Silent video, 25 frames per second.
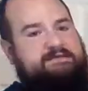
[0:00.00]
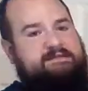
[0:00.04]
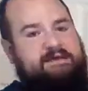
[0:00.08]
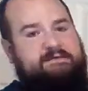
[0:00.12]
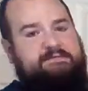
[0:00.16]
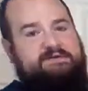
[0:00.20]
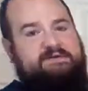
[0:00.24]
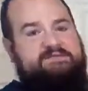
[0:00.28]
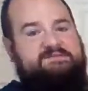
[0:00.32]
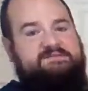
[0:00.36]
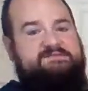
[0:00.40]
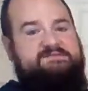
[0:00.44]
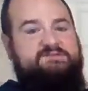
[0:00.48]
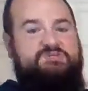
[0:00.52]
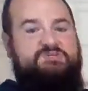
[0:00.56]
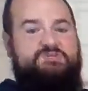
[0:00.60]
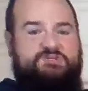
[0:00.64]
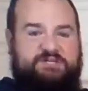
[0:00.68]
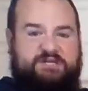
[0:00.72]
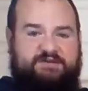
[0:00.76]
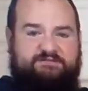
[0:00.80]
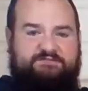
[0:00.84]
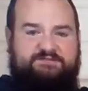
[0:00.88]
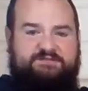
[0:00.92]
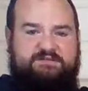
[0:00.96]
that means it's a
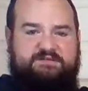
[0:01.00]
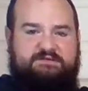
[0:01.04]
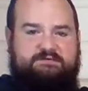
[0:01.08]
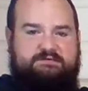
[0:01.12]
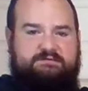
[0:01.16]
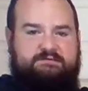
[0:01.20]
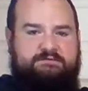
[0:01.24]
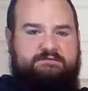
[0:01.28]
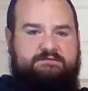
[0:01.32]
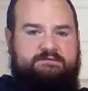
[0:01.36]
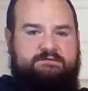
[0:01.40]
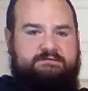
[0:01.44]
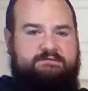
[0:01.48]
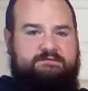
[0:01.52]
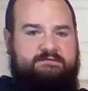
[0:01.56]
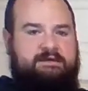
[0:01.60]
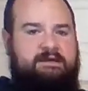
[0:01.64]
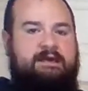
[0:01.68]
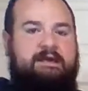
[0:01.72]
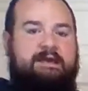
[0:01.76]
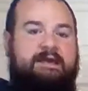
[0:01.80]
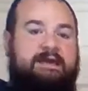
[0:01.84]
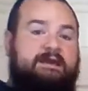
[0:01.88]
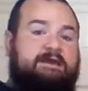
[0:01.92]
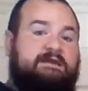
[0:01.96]
shift.
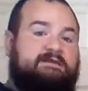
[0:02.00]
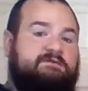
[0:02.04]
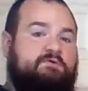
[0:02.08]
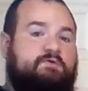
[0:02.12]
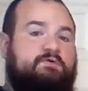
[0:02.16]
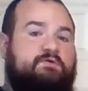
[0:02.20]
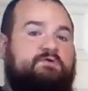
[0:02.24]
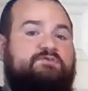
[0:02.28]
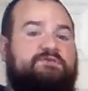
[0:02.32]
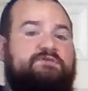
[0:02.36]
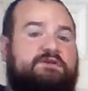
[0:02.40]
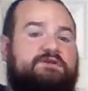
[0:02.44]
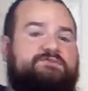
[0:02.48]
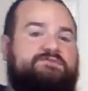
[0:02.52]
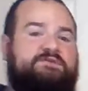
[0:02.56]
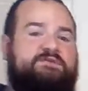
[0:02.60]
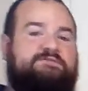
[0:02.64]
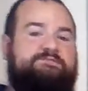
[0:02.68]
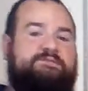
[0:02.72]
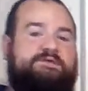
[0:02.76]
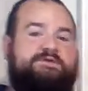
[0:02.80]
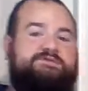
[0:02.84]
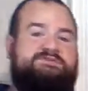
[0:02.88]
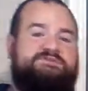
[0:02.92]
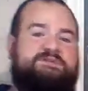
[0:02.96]
And horizontal
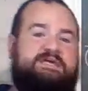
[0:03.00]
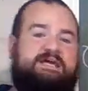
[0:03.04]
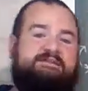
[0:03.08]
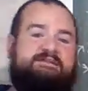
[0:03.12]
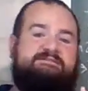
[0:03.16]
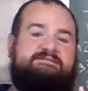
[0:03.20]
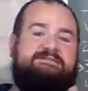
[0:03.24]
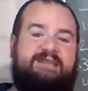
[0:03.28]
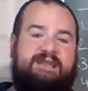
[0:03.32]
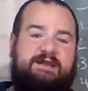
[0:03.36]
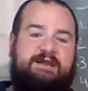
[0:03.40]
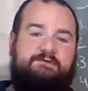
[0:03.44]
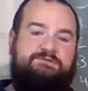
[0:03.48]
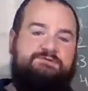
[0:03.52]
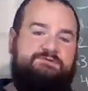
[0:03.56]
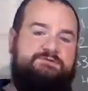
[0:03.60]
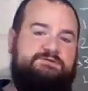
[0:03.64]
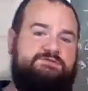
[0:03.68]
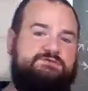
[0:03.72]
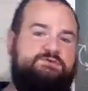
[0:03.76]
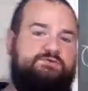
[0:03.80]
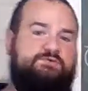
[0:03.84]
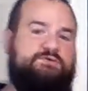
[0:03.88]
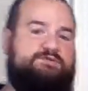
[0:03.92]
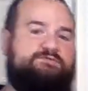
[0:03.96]
transformations act
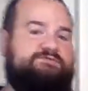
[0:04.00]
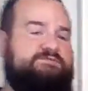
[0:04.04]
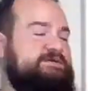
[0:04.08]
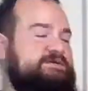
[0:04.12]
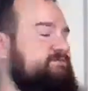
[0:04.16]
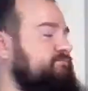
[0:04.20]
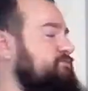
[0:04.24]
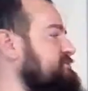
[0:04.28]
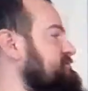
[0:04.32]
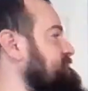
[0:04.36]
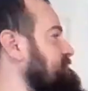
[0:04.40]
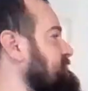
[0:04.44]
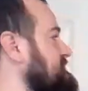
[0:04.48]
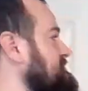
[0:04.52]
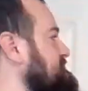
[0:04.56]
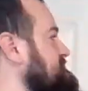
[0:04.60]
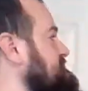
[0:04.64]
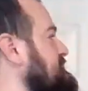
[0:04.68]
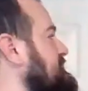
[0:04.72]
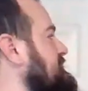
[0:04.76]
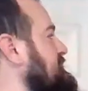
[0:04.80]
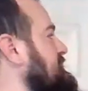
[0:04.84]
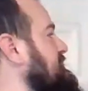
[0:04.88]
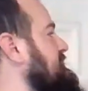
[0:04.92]
counterintuitively, which means